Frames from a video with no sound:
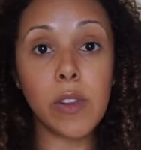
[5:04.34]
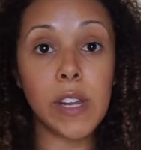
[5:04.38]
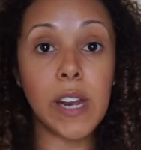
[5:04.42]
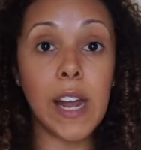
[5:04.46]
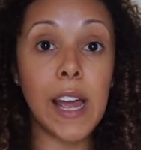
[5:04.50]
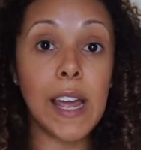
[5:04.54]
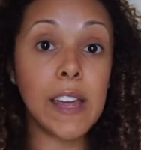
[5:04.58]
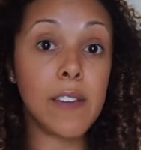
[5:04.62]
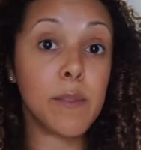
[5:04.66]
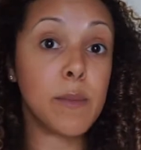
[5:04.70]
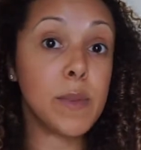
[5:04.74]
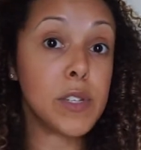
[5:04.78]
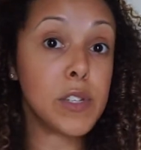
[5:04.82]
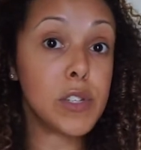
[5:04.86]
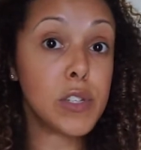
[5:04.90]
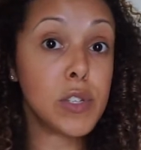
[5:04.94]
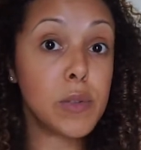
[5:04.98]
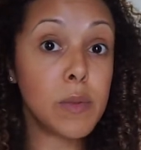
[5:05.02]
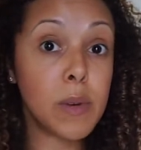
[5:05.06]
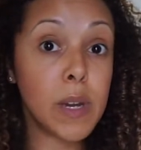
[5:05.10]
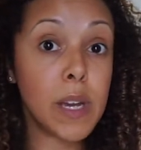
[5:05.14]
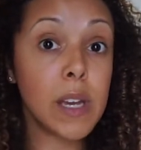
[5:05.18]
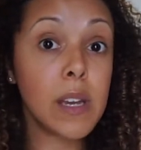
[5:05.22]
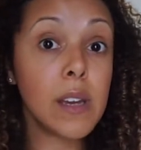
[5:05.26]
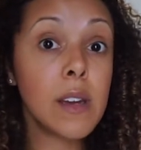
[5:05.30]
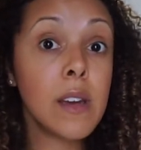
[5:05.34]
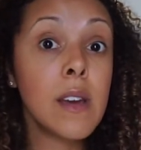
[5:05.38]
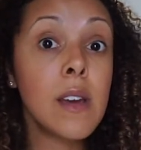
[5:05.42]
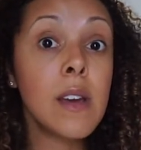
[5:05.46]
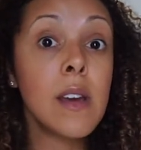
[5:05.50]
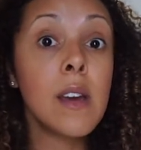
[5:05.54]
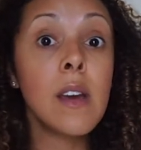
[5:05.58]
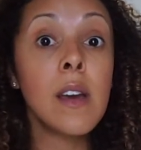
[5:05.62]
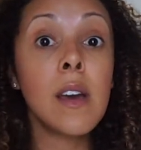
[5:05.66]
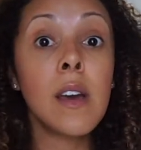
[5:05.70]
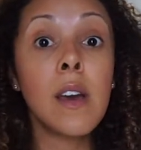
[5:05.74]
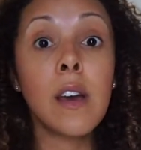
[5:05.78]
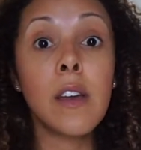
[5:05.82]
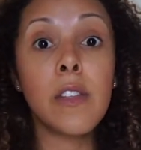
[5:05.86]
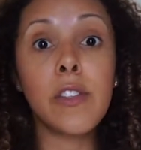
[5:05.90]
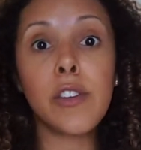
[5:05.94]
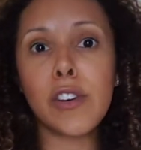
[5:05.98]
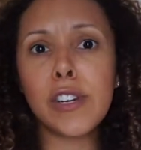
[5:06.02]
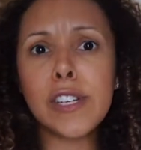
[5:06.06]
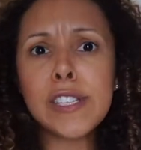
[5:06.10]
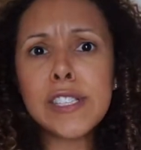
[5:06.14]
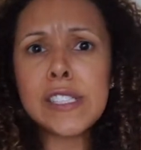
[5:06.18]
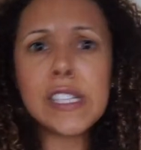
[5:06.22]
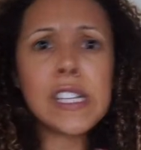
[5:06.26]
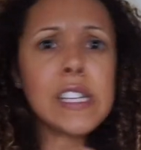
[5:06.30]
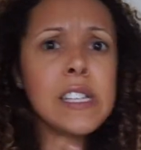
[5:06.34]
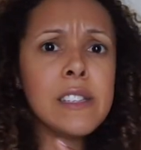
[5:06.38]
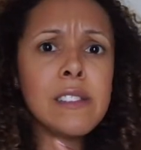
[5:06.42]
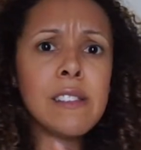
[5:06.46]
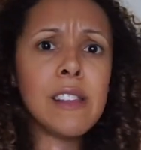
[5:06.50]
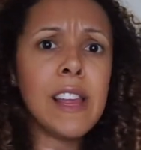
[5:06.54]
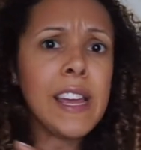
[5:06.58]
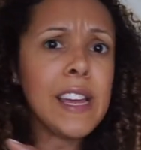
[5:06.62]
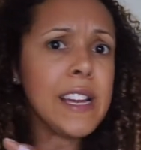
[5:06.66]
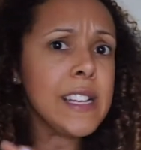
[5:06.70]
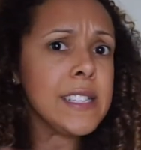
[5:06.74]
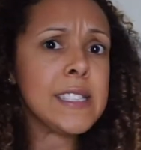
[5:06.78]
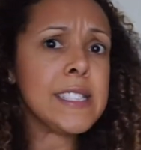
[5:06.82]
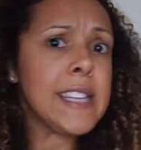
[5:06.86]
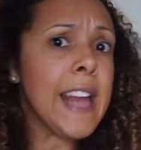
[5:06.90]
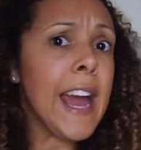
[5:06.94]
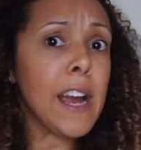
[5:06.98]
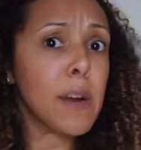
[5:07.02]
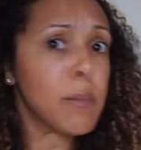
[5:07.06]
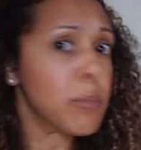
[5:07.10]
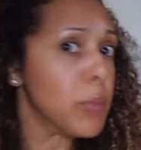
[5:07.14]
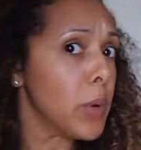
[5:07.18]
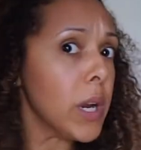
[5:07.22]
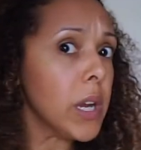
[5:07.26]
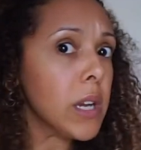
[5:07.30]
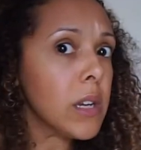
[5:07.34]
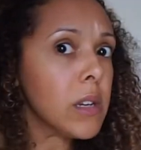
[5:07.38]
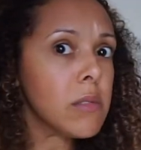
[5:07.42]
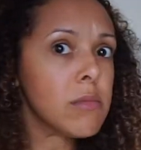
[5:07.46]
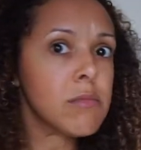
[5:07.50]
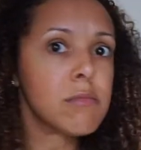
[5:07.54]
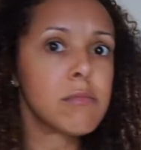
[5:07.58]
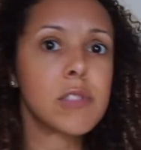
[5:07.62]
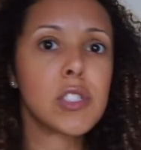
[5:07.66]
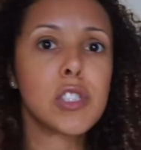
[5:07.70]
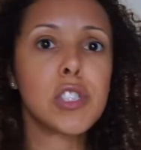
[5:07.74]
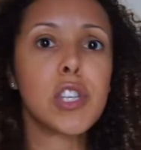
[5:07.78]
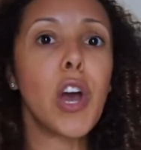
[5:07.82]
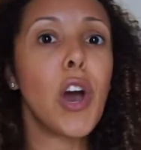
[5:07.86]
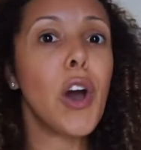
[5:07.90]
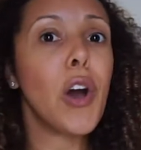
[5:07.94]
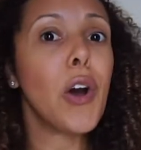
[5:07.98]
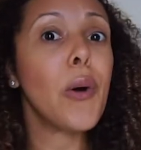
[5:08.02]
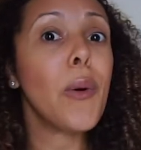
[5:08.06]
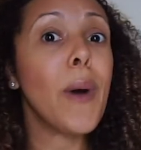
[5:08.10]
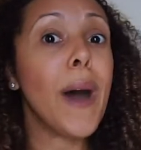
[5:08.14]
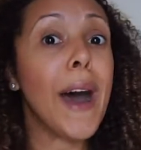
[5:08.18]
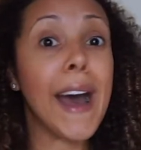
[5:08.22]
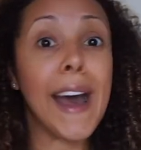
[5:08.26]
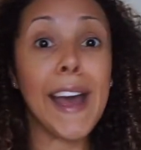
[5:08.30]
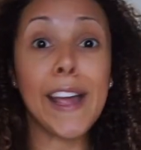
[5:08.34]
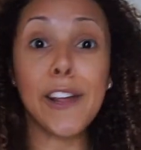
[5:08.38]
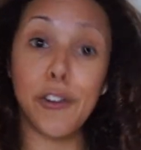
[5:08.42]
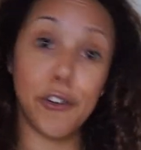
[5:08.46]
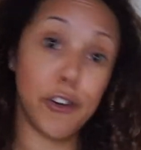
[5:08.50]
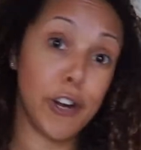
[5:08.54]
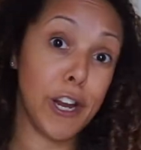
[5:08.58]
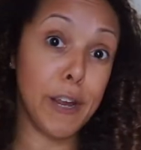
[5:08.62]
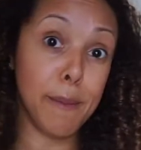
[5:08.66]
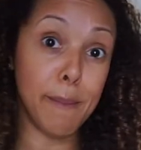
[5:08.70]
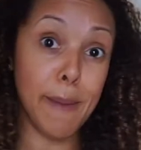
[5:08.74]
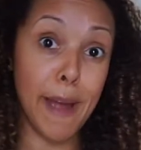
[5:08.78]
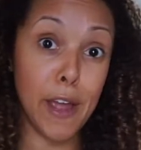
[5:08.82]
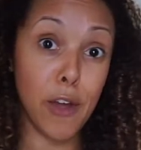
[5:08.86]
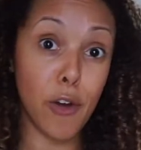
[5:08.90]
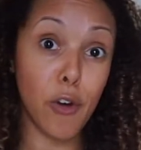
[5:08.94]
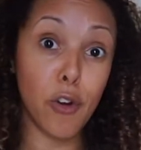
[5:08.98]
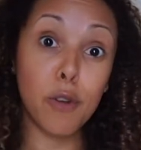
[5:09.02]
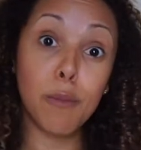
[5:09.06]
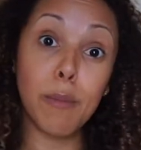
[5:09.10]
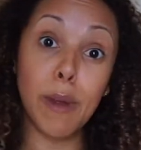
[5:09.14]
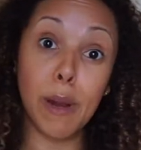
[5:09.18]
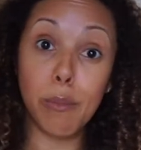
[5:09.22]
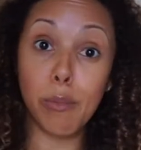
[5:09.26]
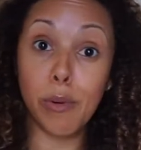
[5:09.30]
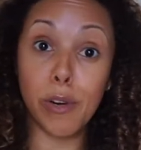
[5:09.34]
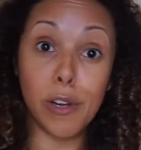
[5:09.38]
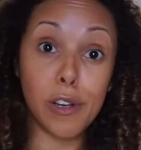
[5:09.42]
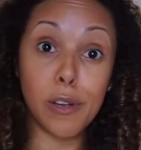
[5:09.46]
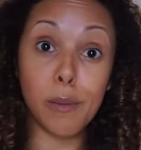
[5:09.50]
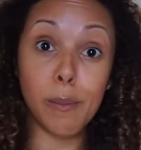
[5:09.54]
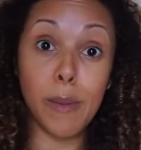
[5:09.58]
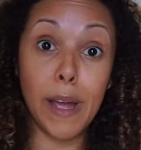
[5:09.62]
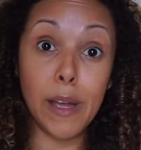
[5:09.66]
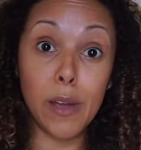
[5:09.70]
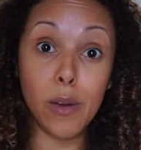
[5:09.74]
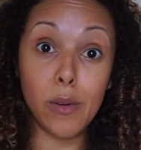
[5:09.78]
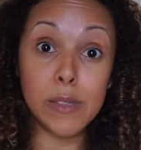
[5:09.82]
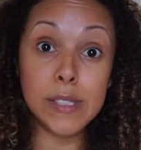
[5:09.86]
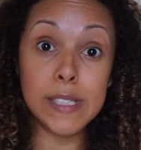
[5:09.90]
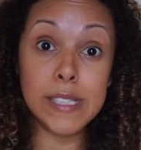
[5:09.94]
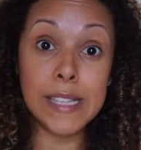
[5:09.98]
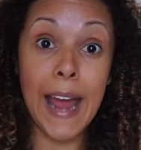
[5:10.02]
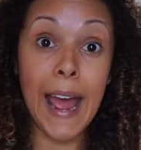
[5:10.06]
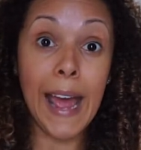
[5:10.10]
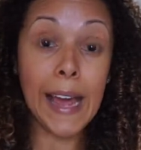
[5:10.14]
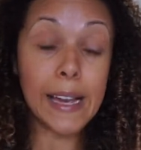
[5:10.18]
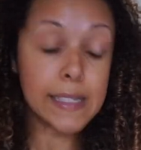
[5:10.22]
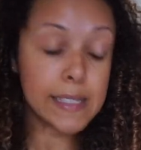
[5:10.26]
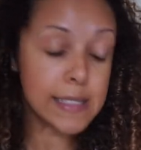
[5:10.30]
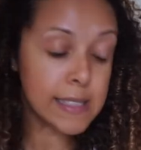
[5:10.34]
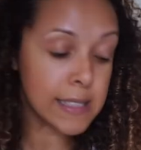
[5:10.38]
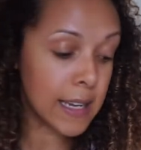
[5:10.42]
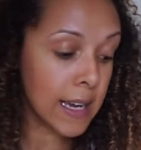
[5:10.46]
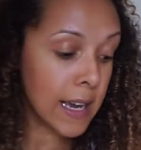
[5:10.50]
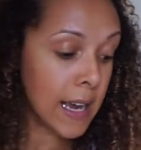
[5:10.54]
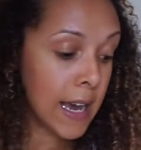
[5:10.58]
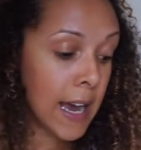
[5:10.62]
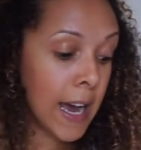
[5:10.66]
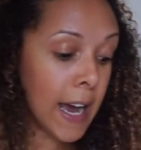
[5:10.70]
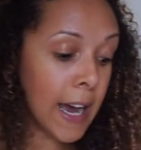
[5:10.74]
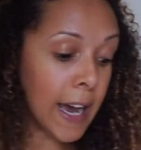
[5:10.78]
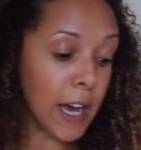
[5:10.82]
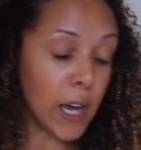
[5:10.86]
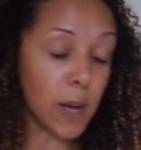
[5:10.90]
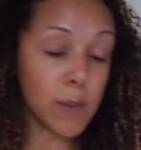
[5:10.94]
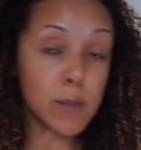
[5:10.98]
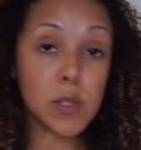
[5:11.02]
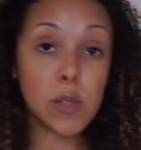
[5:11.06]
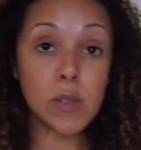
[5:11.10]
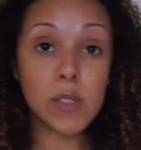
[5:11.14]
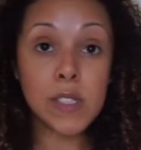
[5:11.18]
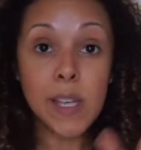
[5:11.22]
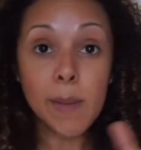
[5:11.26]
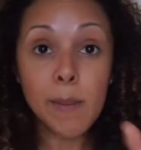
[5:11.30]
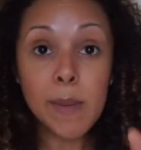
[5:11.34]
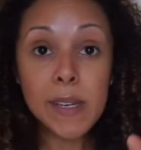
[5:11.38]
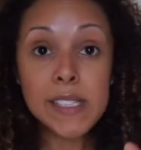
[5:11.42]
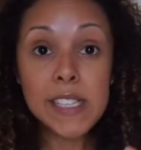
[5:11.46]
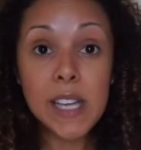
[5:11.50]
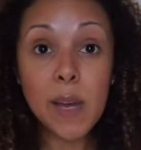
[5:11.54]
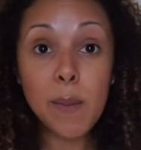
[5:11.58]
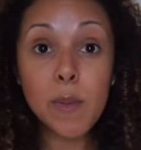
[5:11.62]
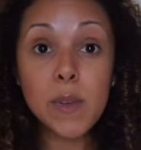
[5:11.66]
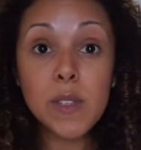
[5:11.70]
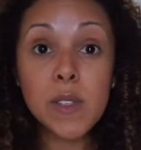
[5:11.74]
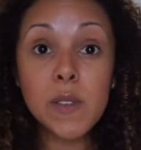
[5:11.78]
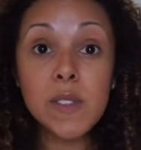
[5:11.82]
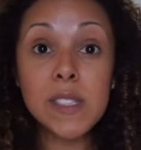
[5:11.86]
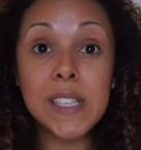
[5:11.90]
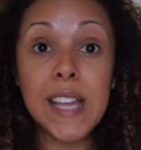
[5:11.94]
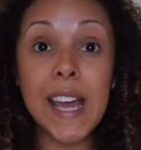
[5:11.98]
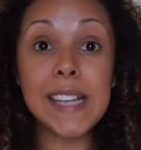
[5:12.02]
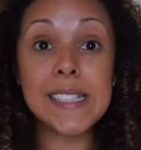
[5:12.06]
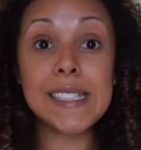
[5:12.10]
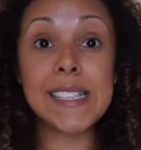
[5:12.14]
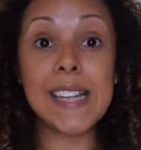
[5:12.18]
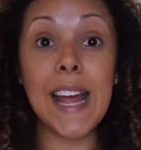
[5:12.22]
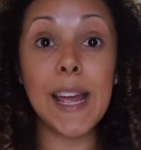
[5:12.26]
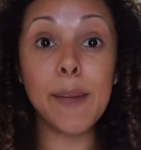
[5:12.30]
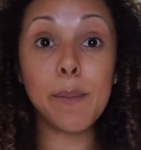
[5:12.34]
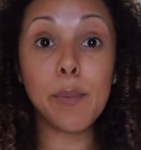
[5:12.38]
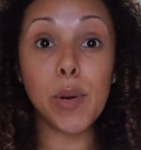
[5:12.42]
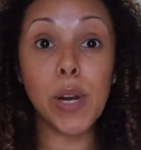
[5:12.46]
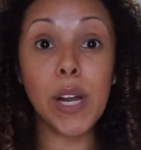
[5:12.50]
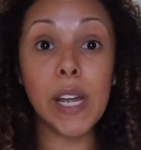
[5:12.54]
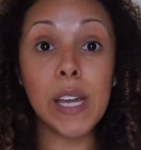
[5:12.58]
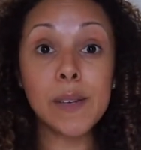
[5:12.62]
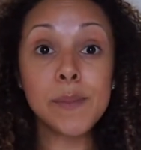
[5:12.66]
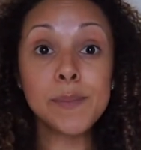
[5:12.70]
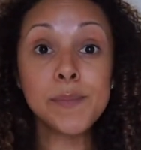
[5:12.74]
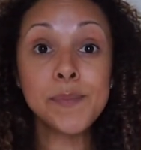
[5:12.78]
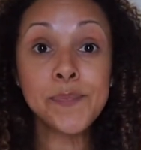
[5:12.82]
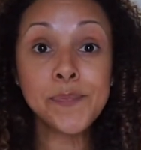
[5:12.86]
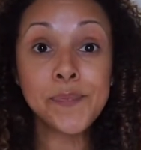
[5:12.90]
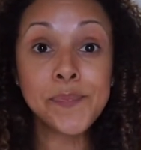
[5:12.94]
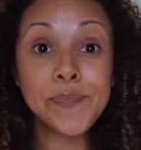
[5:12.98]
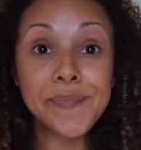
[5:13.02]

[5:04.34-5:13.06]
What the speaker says: that I have been doing, there isn't like a snack break. So I create my own by bringing my own snacks. So some examples of snacks that I bring.